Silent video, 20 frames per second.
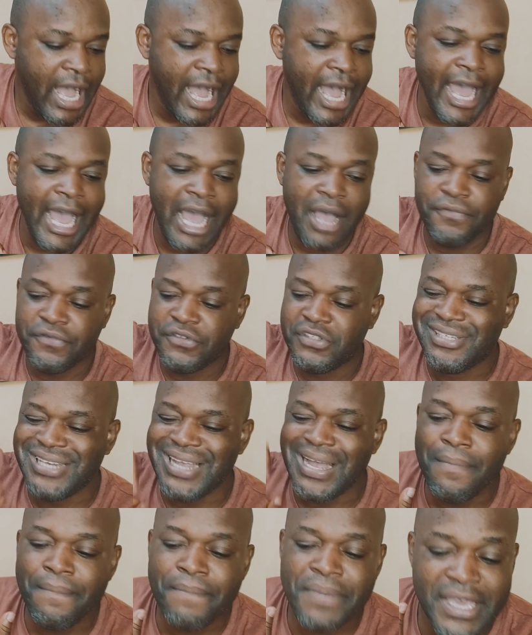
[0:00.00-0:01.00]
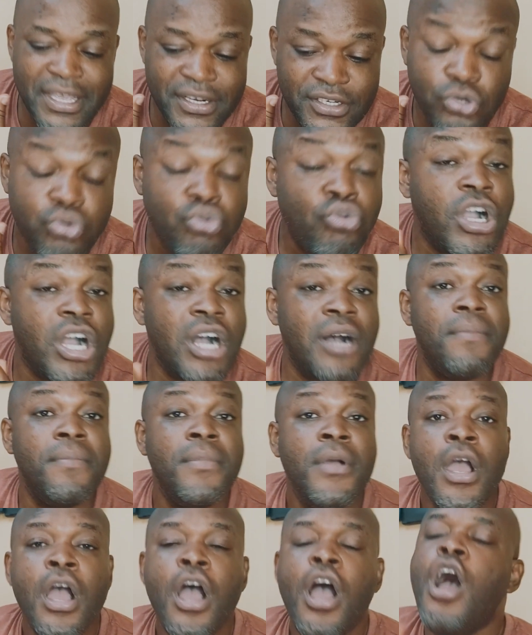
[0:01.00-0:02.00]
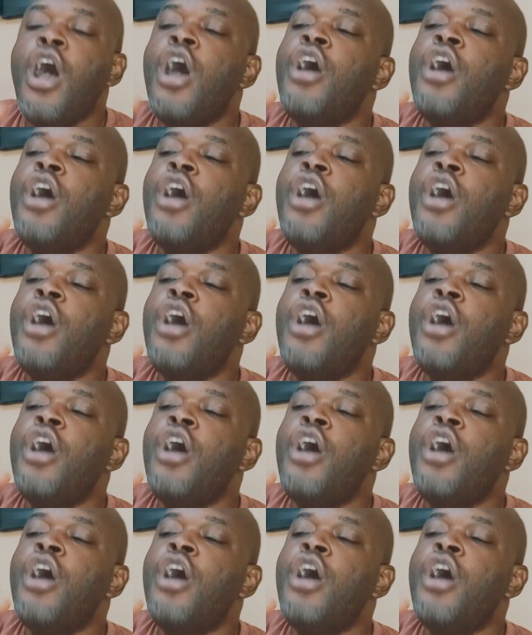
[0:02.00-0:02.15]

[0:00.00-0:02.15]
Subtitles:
I have Zambians who come.